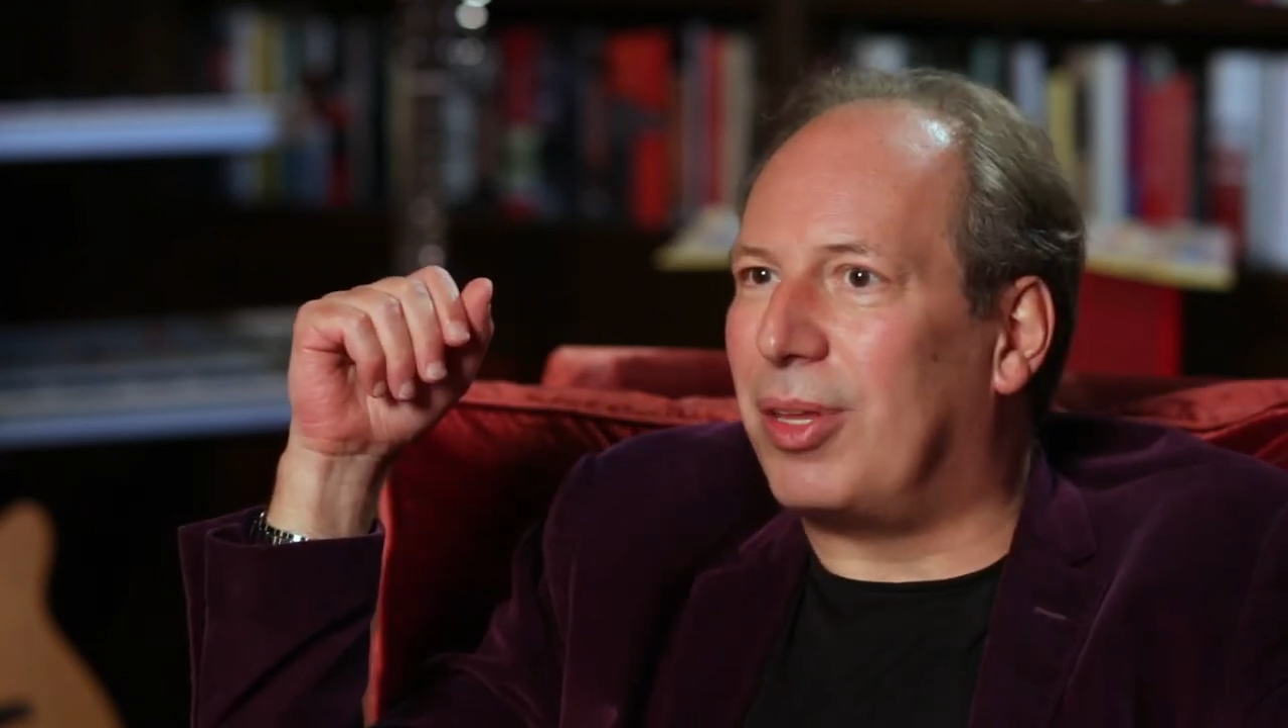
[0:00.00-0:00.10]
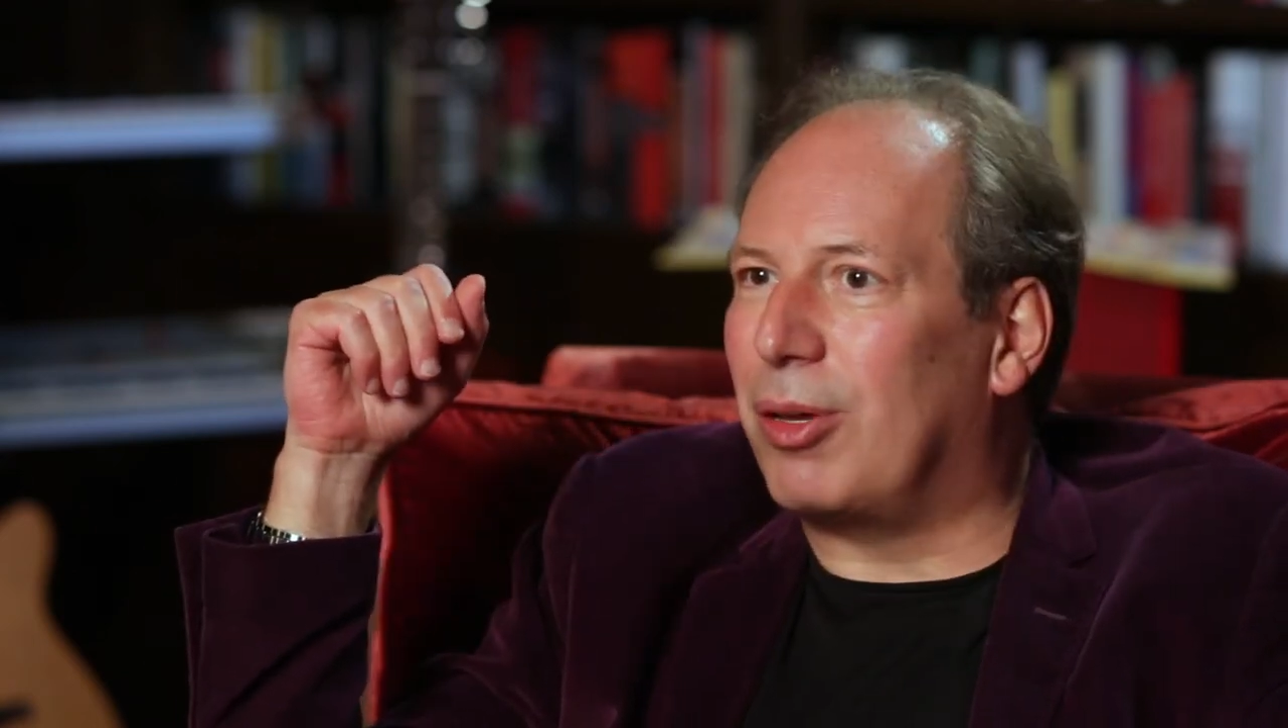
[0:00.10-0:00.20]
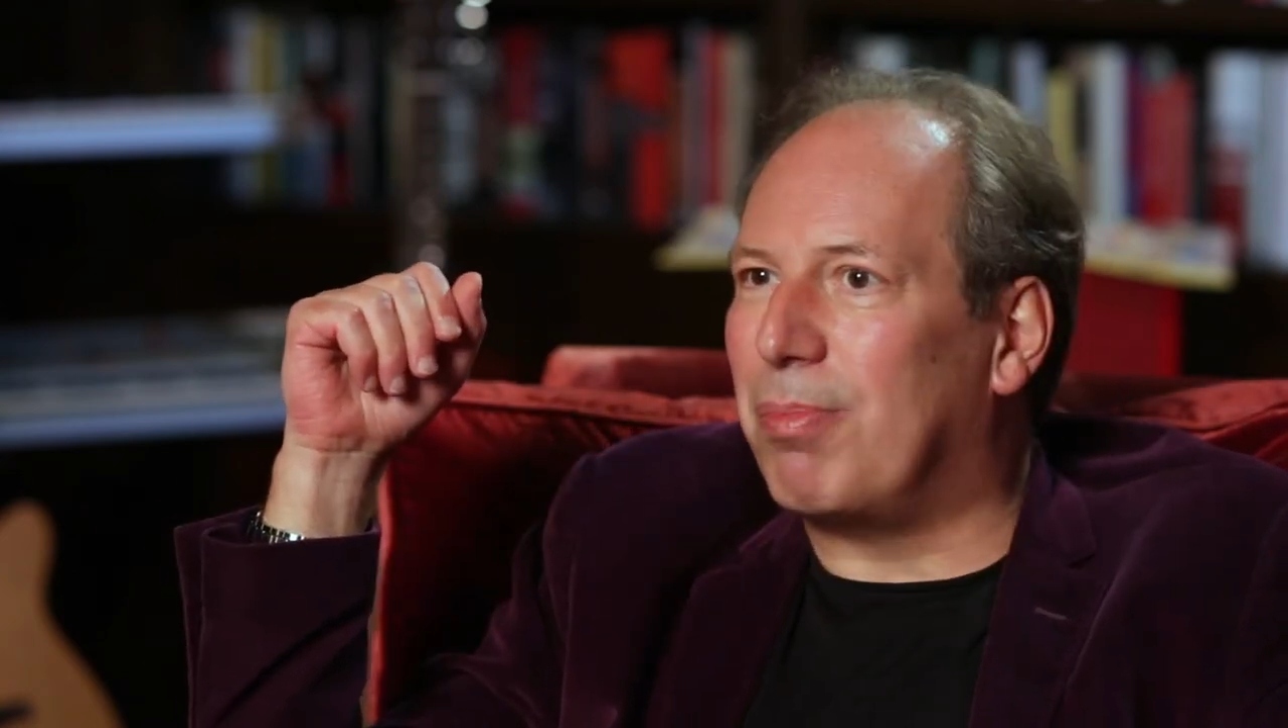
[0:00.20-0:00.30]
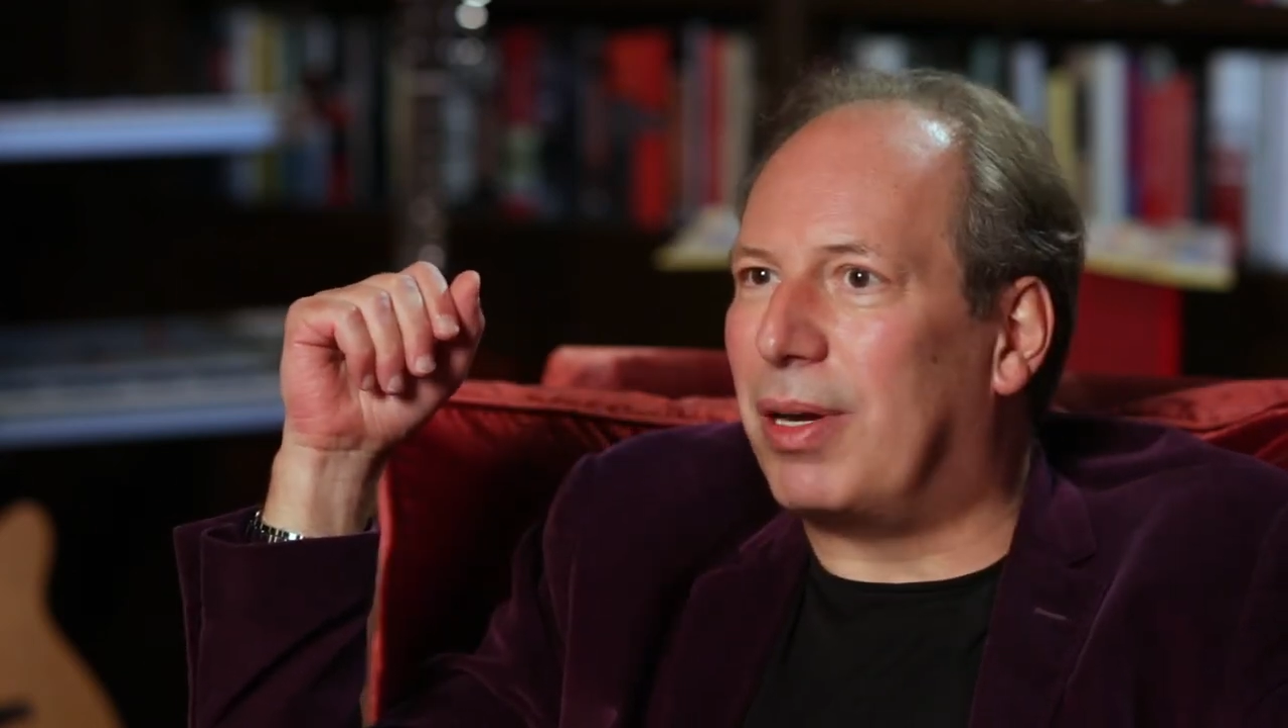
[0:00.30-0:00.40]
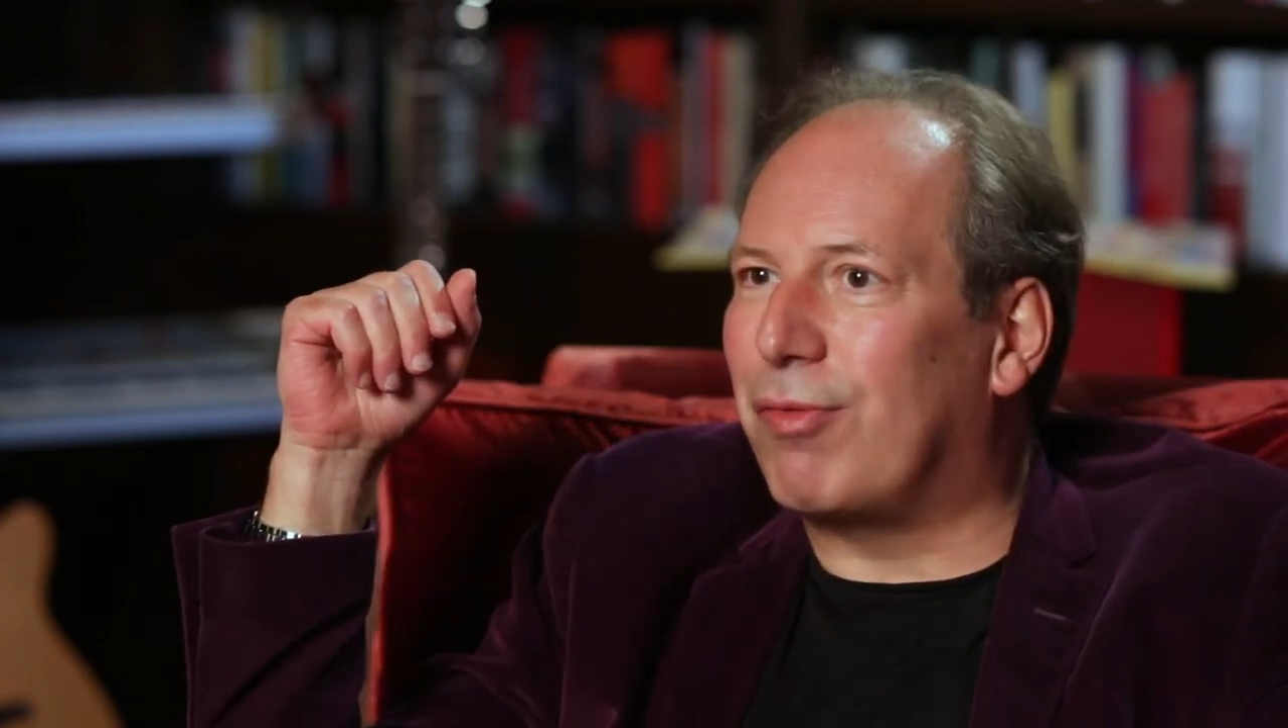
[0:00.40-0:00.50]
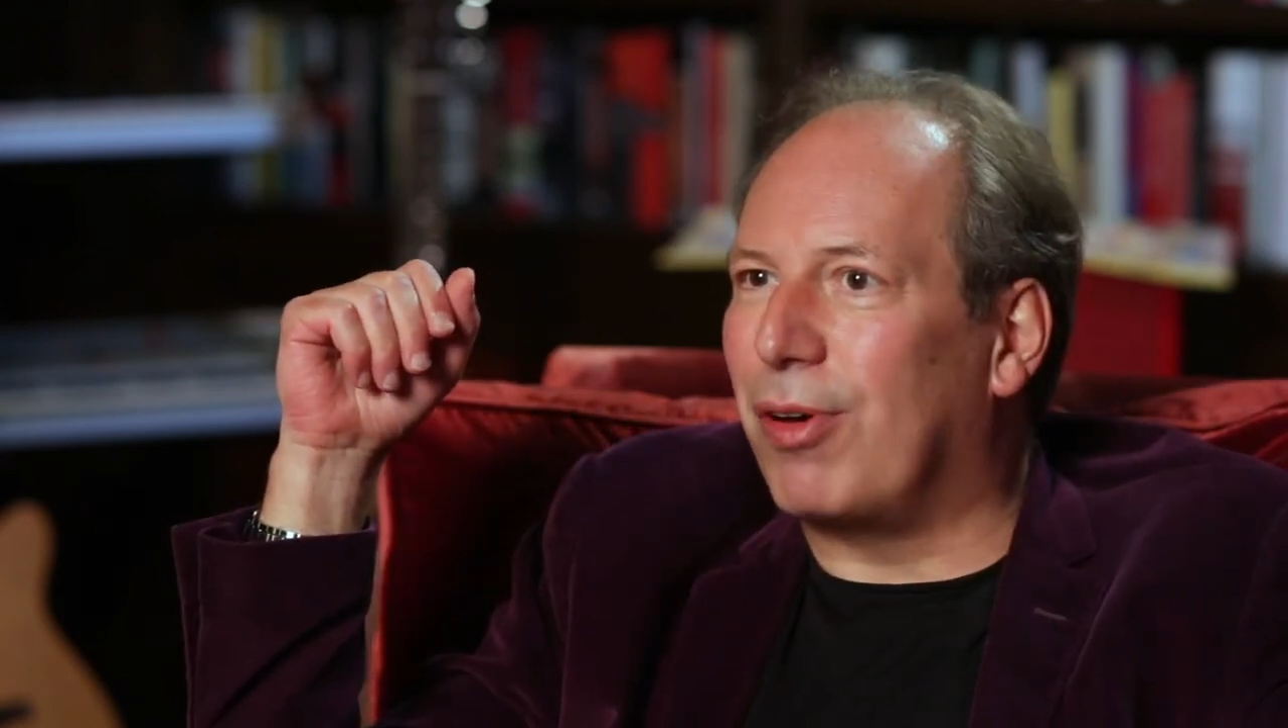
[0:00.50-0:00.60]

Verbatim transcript: think you better